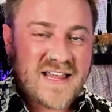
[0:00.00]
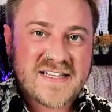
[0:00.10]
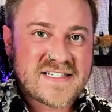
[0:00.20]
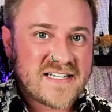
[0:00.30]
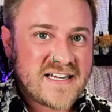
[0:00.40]

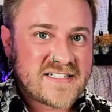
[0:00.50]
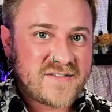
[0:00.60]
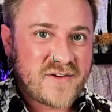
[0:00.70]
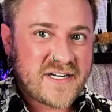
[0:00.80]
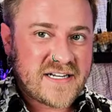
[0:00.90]
last
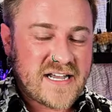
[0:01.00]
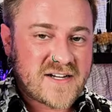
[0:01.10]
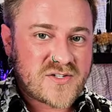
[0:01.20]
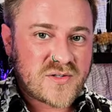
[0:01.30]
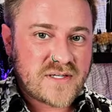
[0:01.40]
collective reading
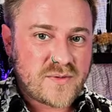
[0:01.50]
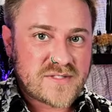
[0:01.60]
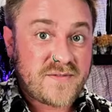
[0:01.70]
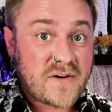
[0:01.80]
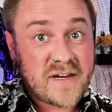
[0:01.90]
actually
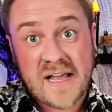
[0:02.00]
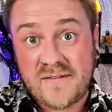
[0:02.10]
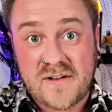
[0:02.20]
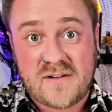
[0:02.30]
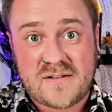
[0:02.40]
was very
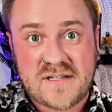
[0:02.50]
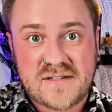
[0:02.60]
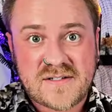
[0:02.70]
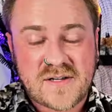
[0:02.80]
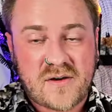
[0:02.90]
heavy on
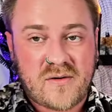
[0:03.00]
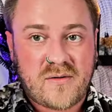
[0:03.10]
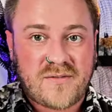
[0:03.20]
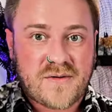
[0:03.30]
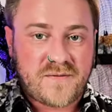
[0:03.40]
this. So
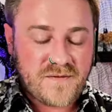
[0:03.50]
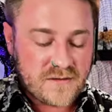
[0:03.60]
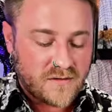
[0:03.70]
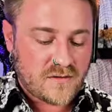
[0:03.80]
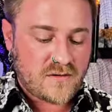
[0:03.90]
if you
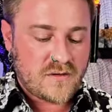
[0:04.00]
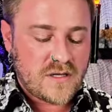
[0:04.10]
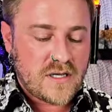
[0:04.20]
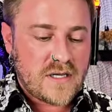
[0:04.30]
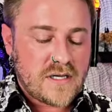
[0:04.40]
feel
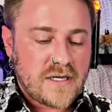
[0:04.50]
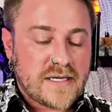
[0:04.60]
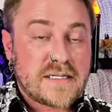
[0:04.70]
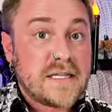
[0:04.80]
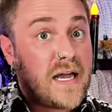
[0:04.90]

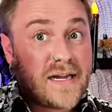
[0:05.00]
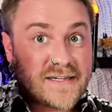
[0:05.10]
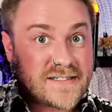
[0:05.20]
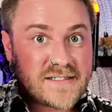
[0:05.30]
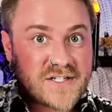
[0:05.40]

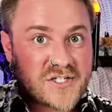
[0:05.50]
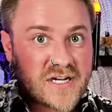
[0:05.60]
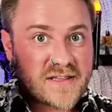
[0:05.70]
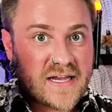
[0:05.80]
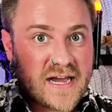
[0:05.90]
inclined to
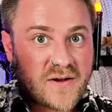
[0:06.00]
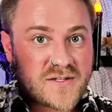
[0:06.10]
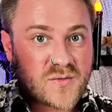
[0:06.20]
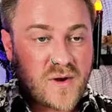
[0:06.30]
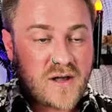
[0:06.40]
check that out
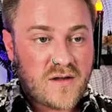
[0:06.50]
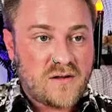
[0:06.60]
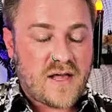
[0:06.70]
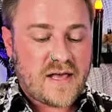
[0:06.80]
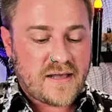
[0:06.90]
as
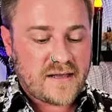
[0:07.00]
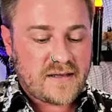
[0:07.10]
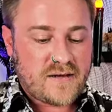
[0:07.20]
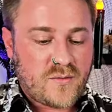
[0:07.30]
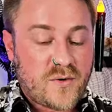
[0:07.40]
well,
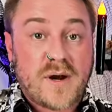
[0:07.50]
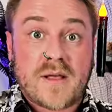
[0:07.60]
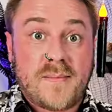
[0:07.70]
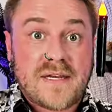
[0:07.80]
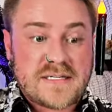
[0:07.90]
I would
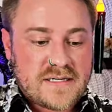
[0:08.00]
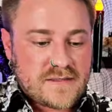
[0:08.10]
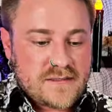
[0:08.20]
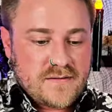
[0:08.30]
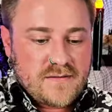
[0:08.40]
recommend
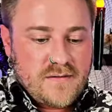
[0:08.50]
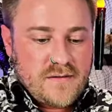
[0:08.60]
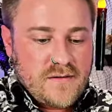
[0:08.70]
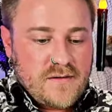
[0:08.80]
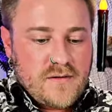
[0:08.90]
it.
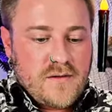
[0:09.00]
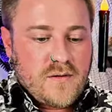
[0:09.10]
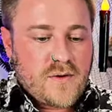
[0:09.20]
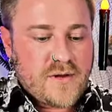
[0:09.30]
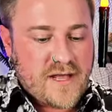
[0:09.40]

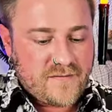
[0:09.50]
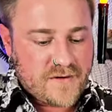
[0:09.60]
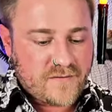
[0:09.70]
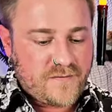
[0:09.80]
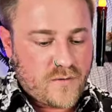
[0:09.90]
What do we have
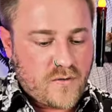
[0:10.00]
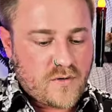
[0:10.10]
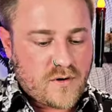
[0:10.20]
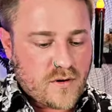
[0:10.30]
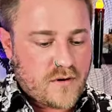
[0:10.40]
here
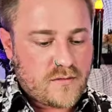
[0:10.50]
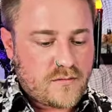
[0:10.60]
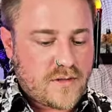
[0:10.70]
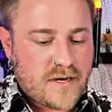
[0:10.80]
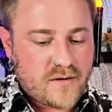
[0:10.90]
for
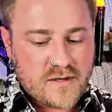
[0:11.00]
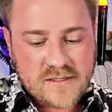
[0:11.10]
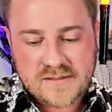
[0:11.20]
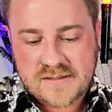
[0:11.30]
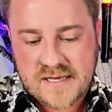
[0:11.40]

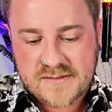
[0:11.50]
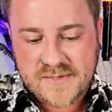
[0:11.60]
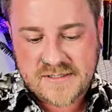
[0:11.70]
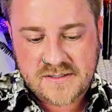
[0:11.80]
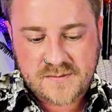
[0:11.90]
Aries? Last
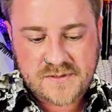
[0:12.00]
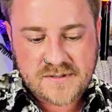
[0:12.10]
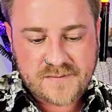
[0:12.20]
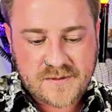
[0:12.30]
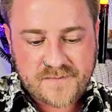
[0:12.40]
message,
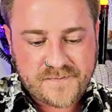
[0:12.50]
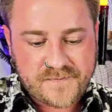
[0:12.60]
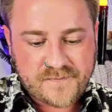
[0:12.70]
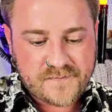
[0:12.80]
please, Spirit.